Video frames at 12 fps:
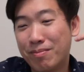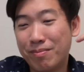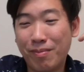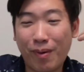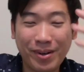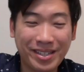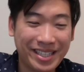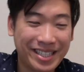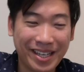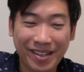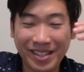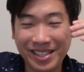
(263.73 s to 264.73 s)
more
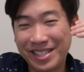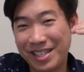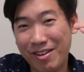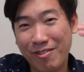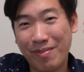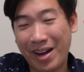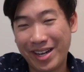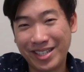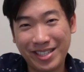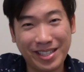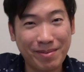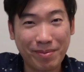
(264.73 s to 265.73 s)
detailed than some of my
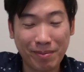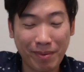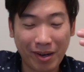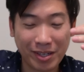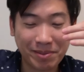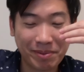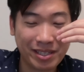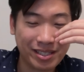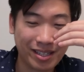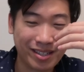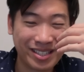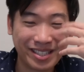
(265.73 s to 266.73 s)
cheaper models, because
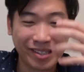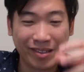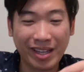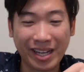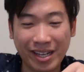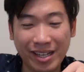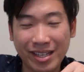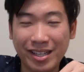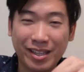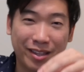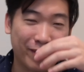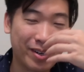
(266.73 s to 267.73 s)
they're still like
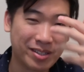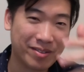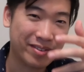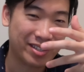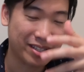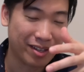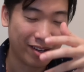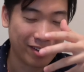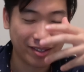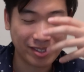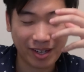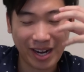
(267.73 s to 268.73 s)

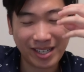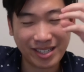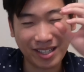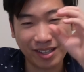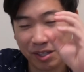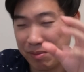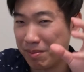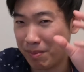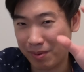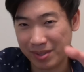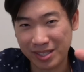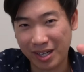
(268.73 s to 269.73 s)
$350. They're actually a little bit
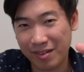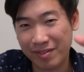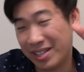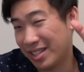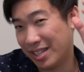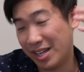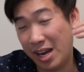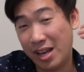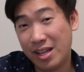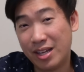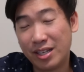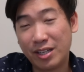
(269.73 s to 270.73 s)
more resolving than
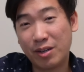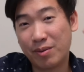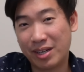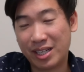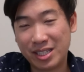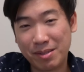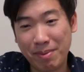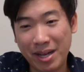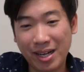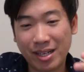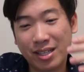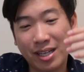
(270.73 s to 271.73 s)
you would
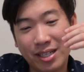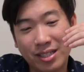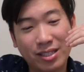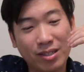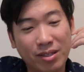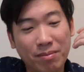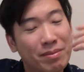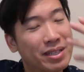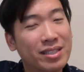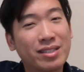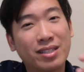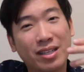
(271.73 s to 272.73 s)
expect. So the
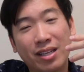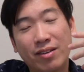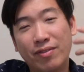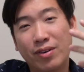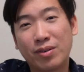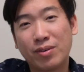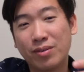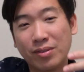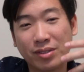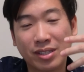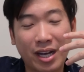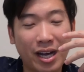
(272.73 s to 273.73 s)
mids and the
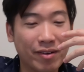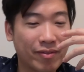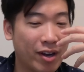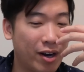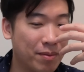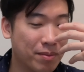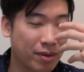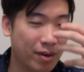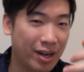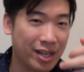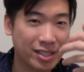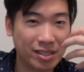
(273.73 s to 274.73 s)
vocals kind of come
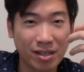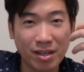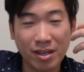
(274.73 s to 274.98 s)
across